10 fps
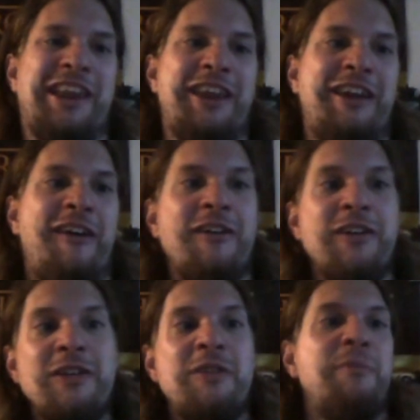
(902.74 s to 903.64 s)
hair.
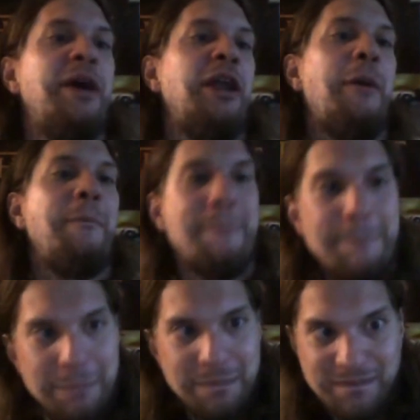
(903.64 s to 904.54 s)
But
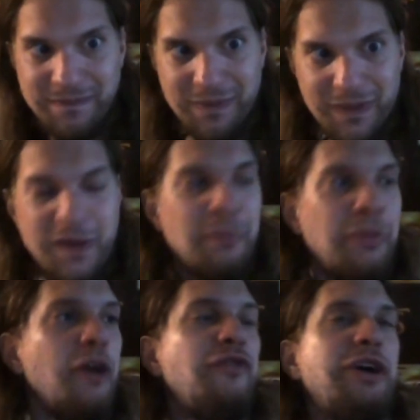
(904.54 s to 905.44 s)

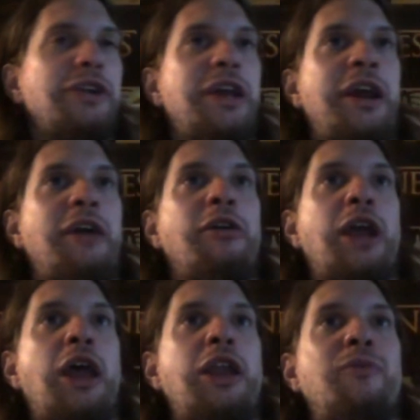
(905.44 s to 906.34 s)
Blofeld had hair
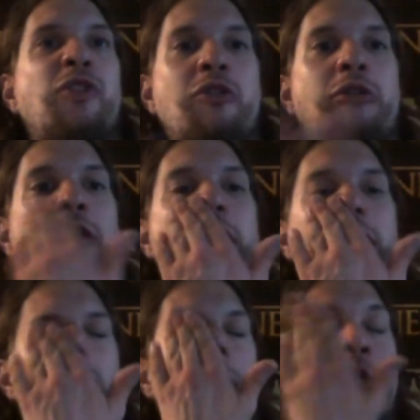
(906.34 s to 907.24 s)
again. He was sort of like
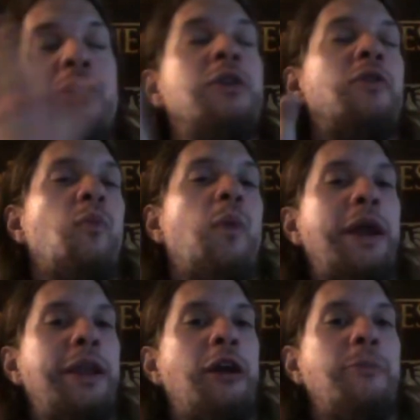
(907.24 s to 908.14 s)
a
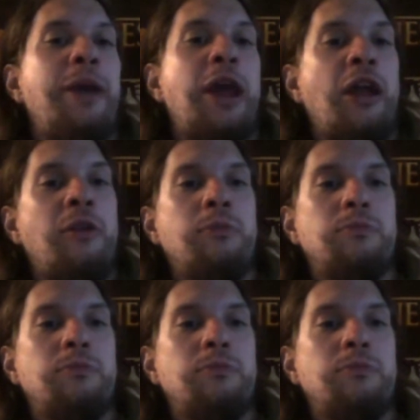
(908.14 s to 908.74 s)
white-haired man.